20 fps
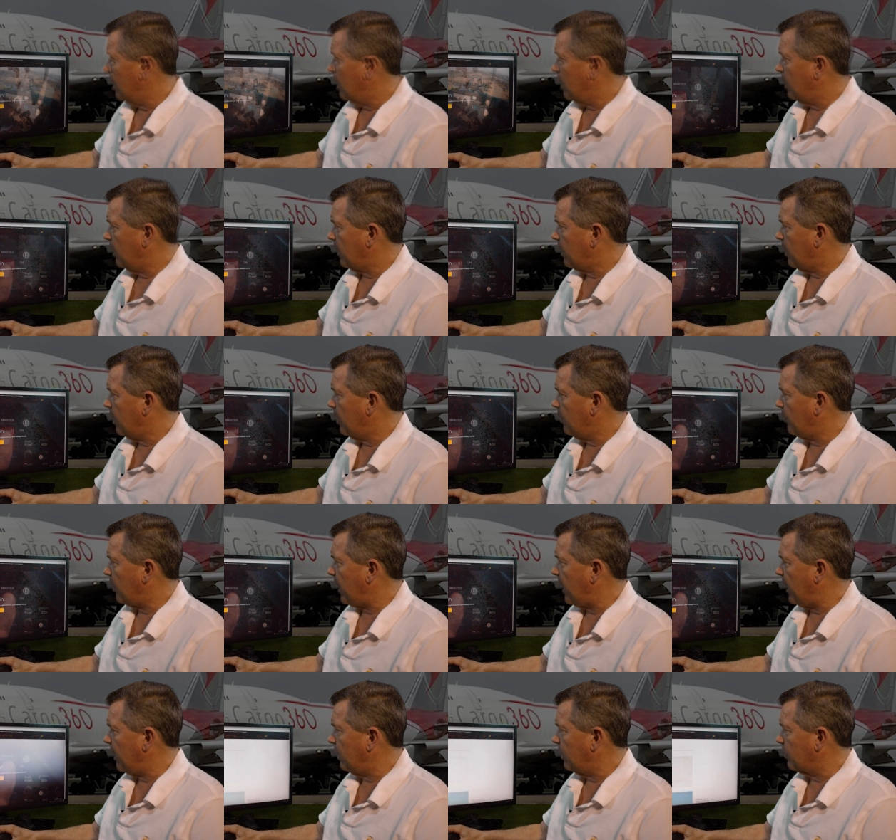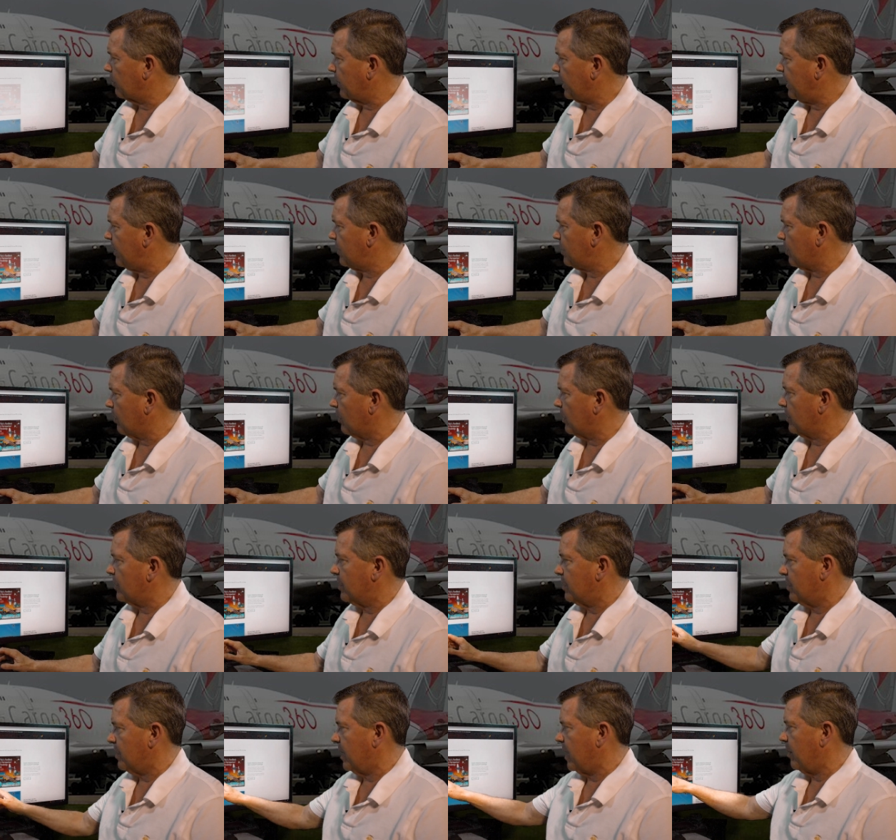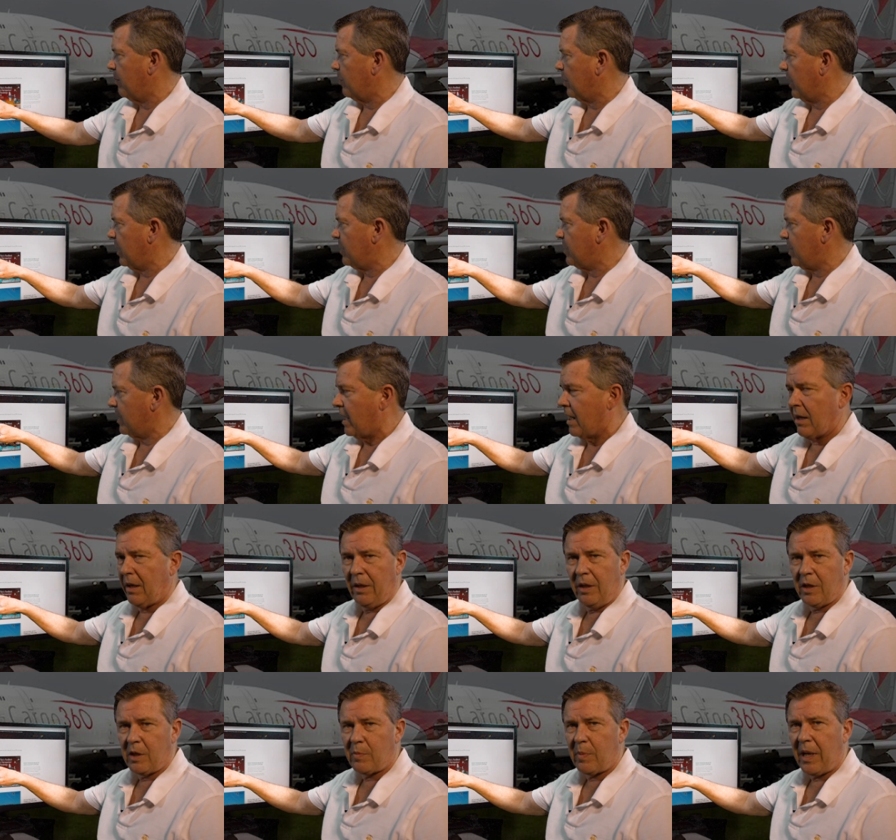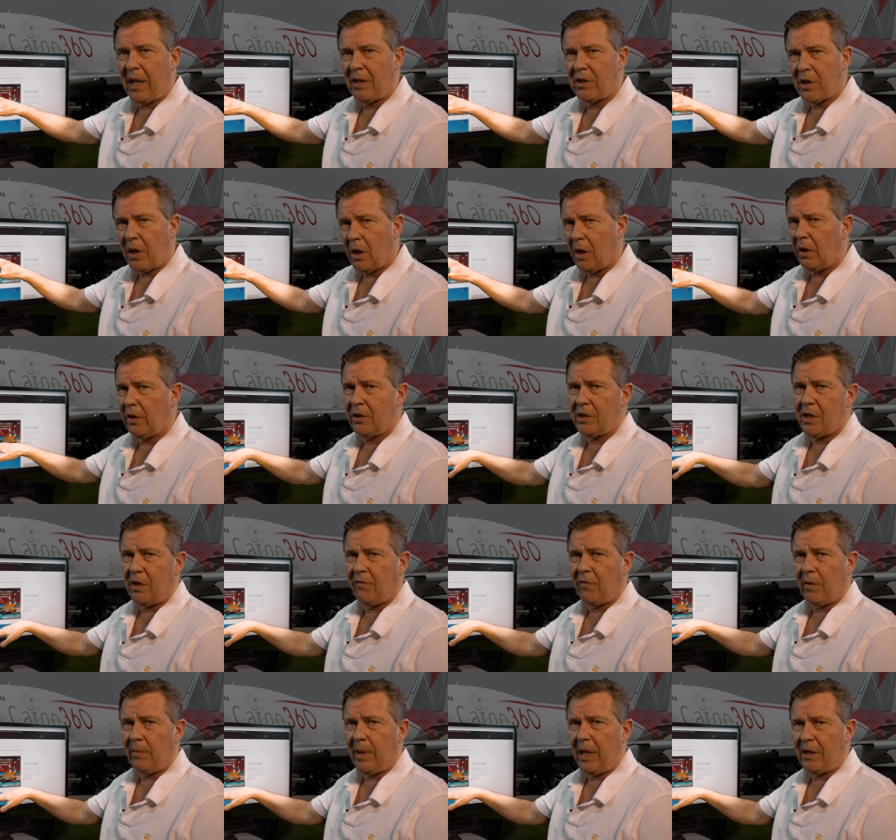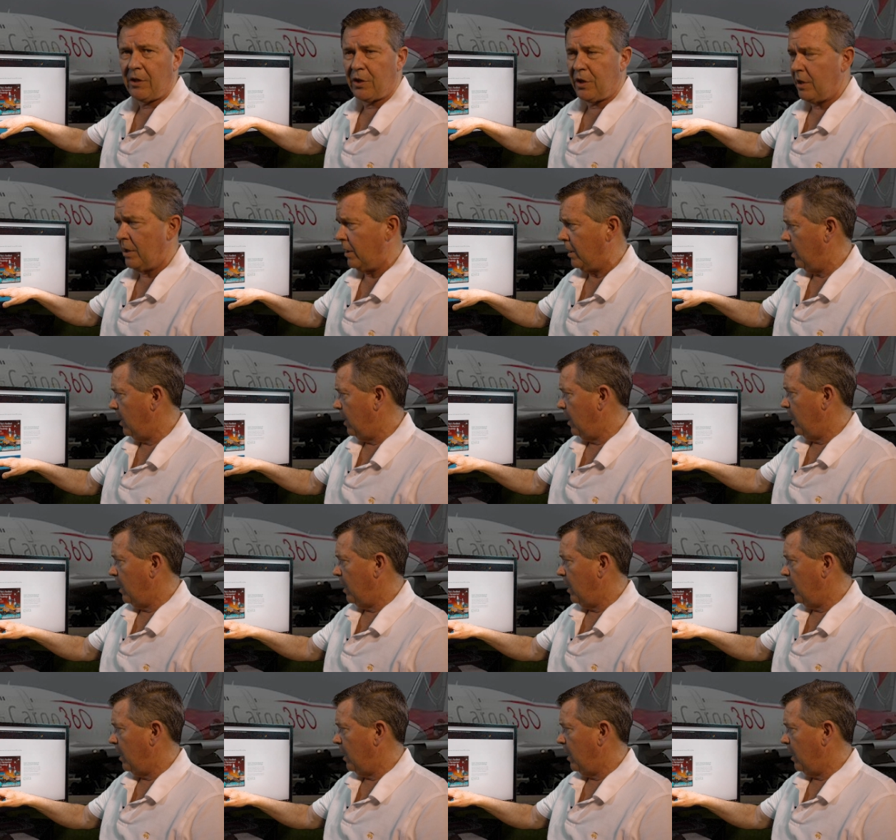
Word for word: Click on Pilot Resources, and that brings you down to this page. All this information,